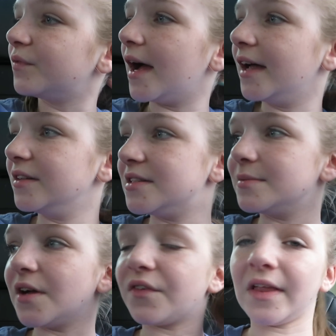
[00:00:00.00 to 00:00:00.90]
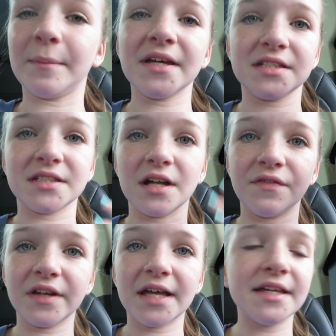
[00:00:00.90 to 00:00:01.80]
and some stuff for like my
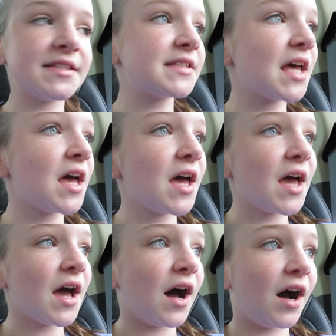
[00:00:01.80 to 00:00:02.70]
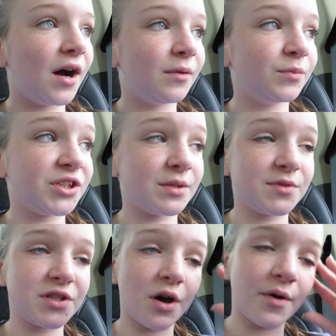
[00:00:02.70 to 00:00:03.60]
stuffiness, which
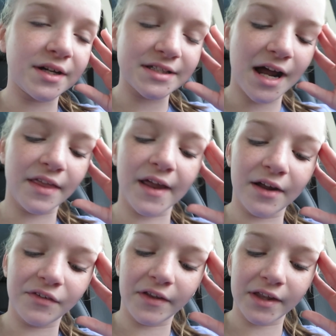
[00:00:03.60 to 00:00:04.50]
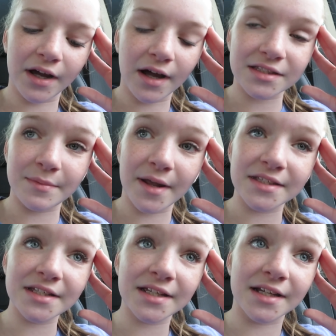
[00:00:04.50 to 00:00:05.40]
I'm so excited that I finally got some
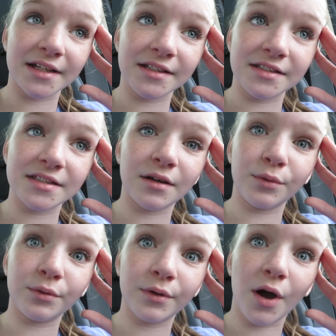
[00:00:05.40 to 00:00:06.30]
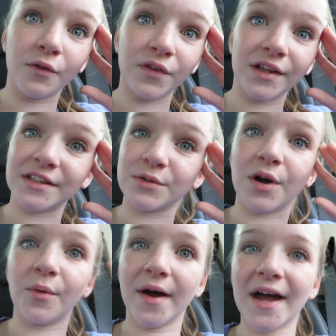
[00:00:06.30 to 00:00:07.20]
medicine, because so hopefully this
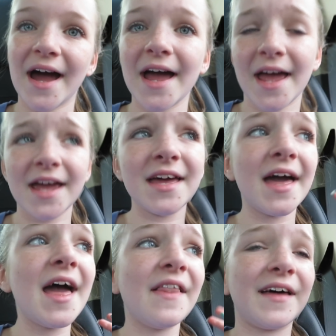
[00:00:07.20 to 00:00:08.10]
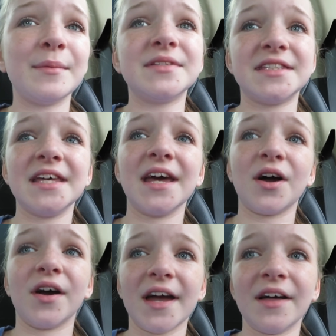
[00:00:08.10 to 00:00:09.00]
will go away. I hate that I'm
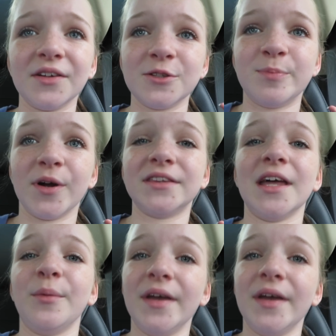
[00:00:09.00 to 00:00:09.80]
sick on Kayla's birthday